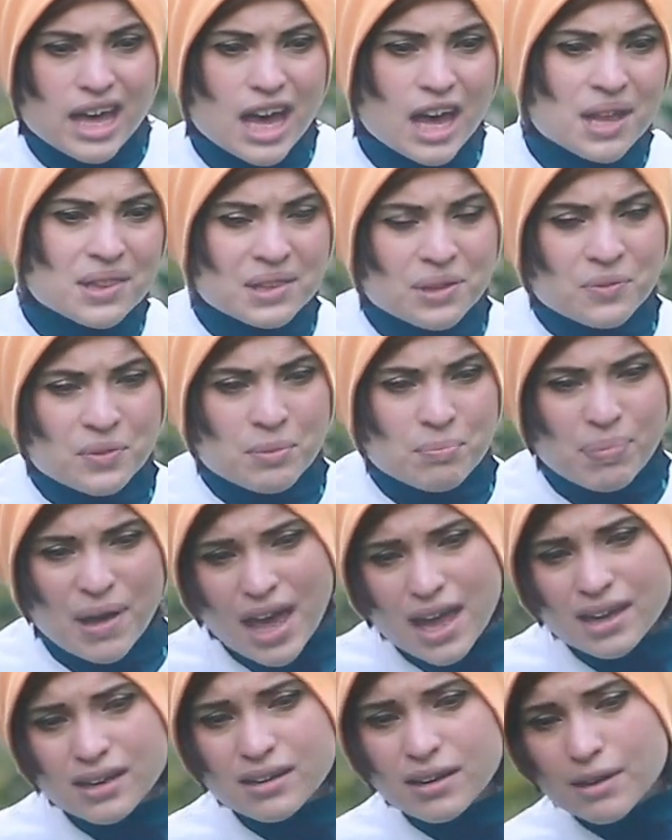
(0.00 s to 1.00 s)
And then when
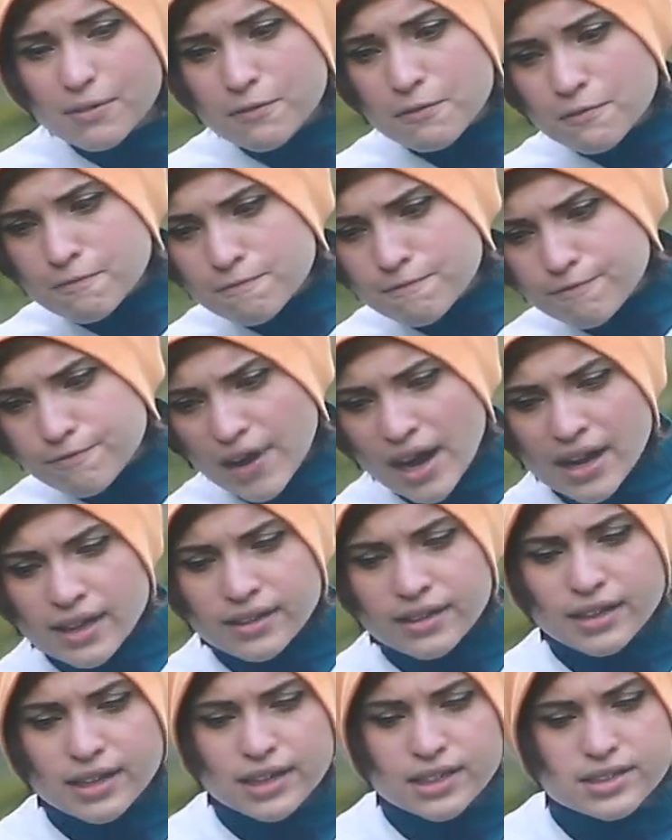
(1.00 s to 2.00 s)
Peyton
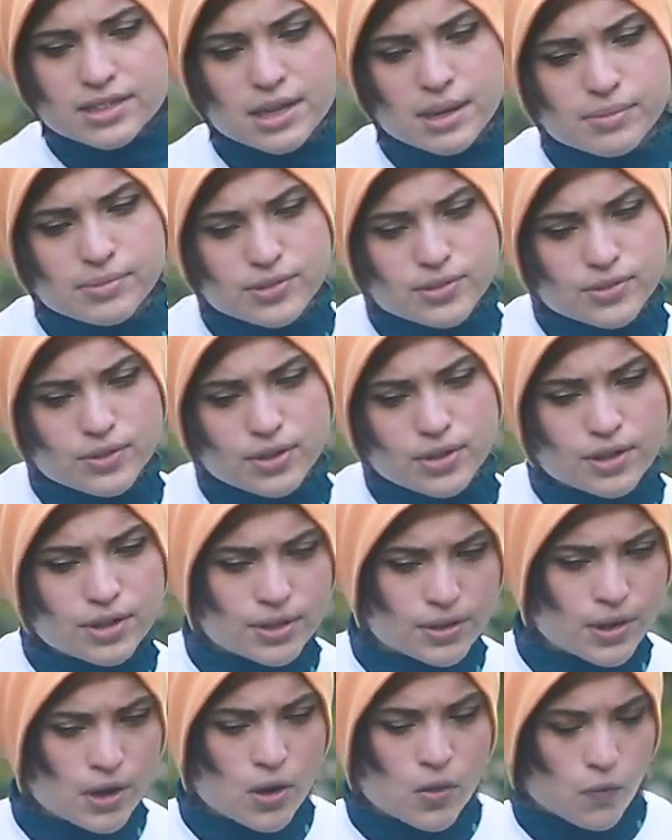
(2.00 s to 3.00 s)
finally gets up to
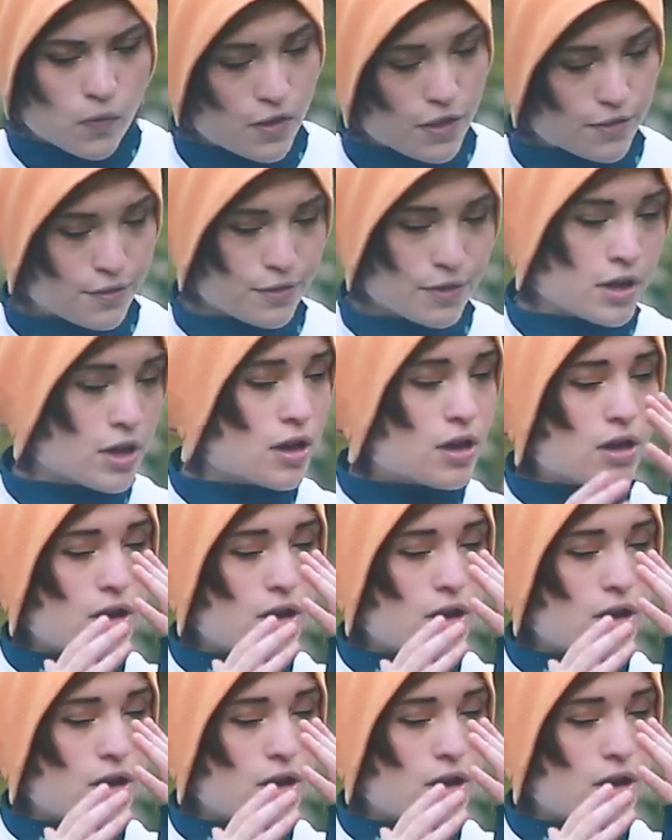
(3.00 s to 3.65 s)
her with